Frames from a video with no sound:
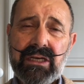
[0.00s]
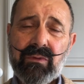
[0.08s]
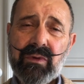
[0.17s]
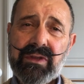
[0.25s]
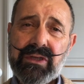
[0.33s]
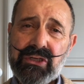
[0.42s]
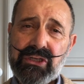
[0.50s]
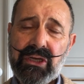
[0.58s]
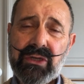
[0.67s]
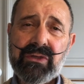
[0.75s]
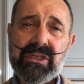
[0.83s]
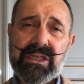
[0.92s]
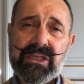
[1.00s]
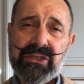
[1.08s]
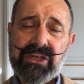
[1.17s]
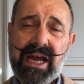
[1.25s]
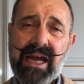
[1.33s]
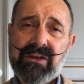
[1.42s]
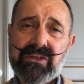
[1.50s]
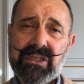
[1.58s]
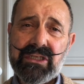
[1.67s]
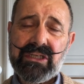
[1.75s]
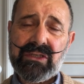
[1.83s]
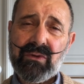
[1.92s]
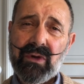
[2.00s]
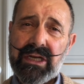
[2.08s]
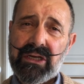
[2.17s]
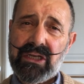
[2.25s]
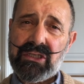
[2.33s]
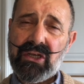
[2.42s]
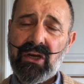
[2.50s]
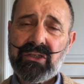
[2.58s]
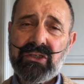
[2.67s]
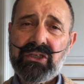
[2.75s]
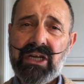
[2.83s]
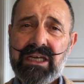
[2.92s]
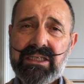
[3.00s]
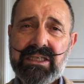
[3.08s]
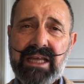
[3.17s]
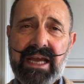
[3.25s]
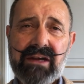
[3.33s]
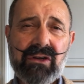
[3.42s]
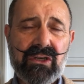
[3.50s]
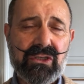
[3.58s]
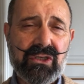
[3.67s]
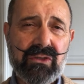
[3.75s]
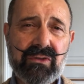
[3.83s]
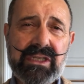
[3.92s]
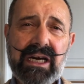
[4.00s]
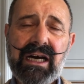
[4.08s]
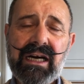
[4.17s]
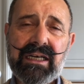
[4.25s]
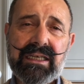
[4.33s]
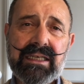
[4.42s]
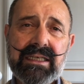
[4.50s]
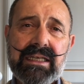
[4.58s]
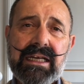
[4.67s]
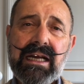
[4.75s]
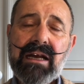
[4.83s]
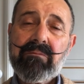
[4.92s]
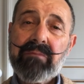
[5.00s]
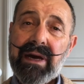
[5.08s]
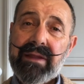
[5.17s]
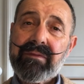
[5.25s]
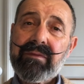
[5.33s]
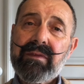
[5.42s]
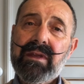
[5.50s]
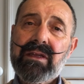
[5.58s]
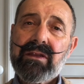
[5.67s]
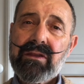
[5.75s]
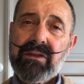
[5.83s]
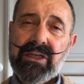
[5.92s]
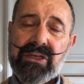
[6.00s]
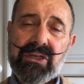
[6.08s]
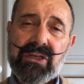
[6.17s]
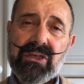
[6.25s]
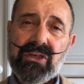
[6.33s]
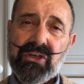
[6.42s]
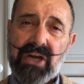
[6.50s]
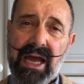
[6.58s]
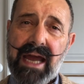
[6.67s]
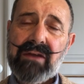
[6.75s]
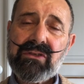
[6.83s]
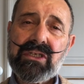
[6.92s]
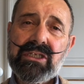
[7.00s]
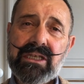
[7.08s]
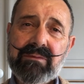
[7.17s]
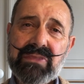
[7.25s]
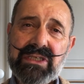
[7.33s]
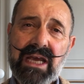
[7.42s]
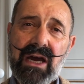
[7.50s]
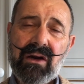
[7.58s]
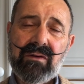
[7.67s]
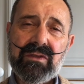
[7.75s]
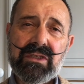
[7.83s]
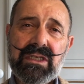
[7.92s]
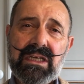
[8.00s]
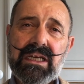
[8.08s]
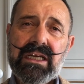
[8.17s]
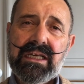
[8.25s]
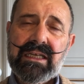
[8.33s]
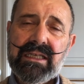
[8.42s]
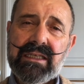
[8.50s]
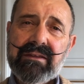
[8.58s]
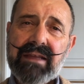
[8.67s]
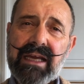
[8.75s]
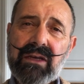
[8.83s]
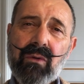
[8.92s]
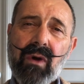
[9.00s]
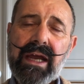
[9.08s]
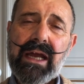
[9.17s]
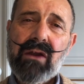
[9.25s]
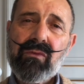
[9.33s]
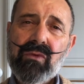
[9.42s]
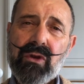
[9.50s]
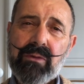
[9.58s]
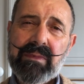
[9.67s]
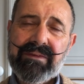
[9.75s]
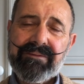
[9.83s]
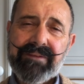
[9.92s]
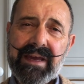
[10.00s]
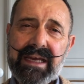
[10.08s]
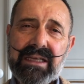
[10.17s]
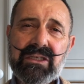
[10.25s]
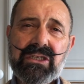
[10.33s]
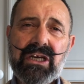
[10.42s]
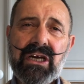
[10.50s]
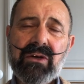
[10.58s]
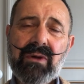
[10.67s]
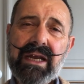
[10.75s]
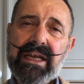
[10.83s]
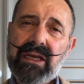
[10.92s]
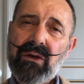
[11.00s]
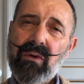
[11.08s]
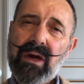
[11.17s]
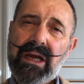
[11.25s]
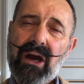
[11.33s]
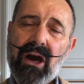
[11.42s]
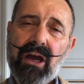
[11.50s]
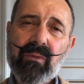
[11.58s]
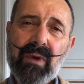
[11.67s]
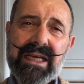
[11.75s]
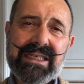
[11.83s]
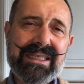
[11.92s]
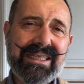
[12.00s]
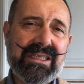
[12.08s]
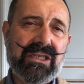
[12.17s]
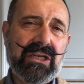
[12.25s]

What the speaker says: with the shoes and the trousers. Quite a nice contrast there, not too dark. But the trousers themselves, they're quite a roomy fit, and they're quite high-waisted,